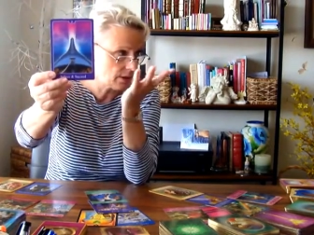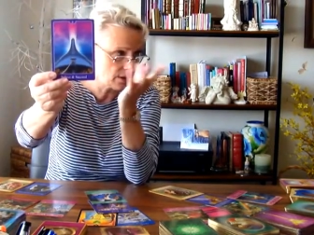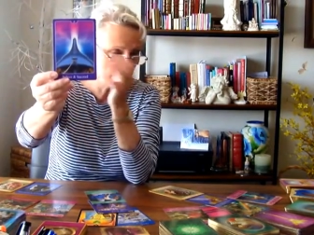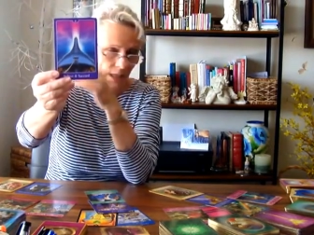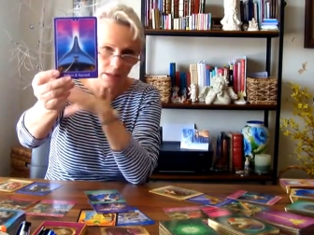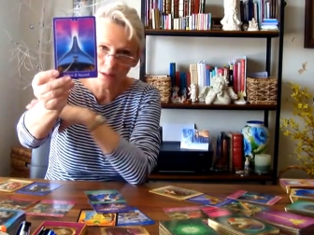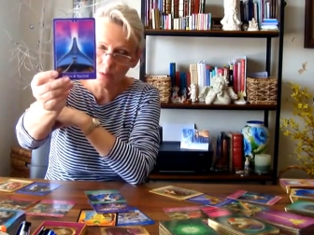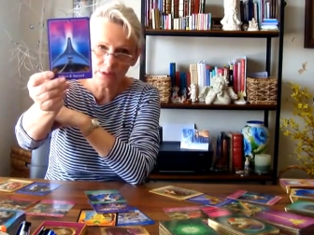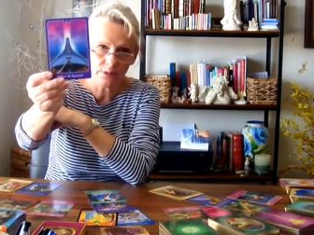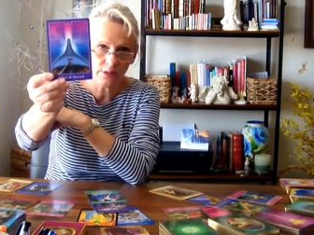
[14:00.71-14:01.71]
Exactly
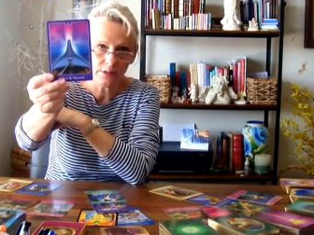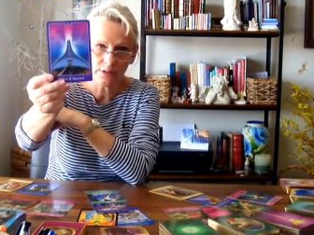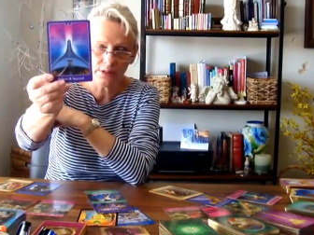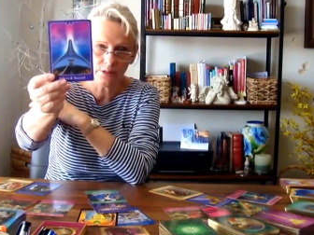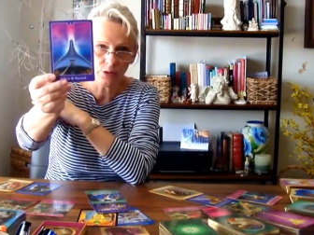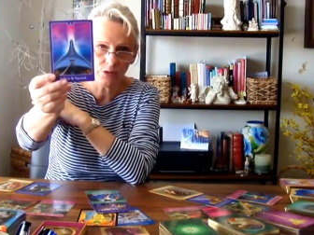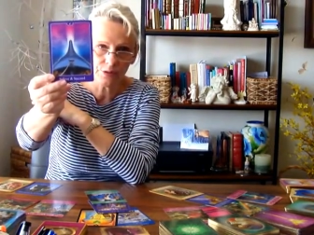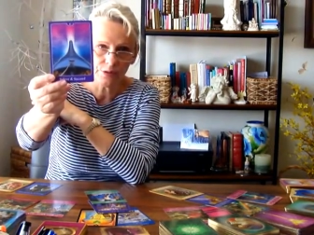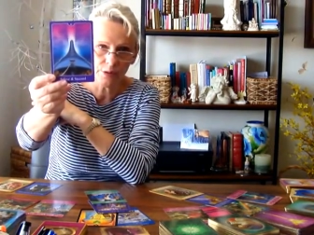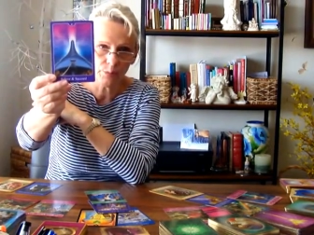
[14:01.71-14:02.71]
what the
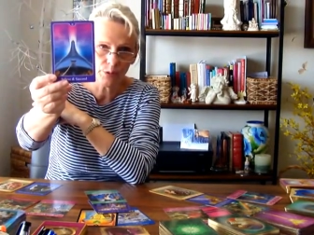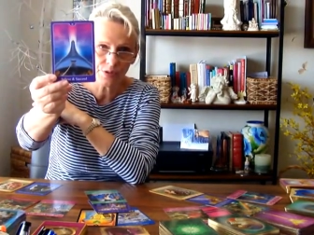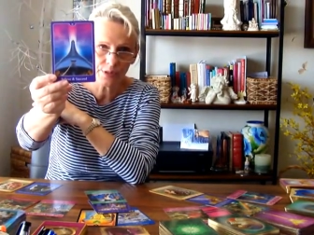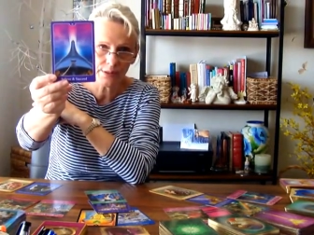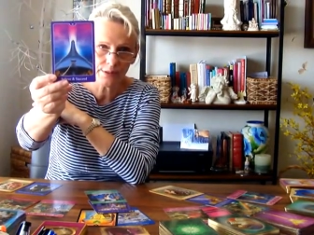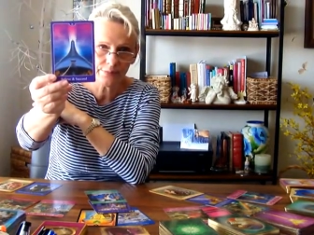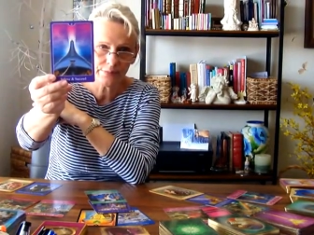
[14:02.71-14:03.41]
thought in the book said.